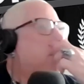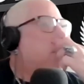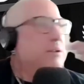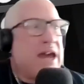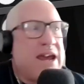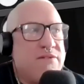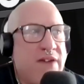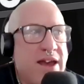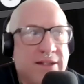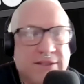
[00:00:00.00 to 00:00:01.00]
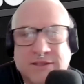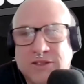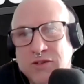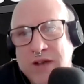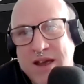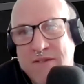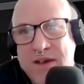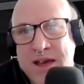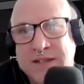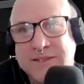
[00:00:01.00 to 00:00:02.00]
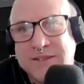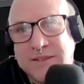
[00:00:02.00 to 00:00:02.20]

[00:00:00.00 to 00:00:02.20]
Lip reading: couple day event, 2 day event,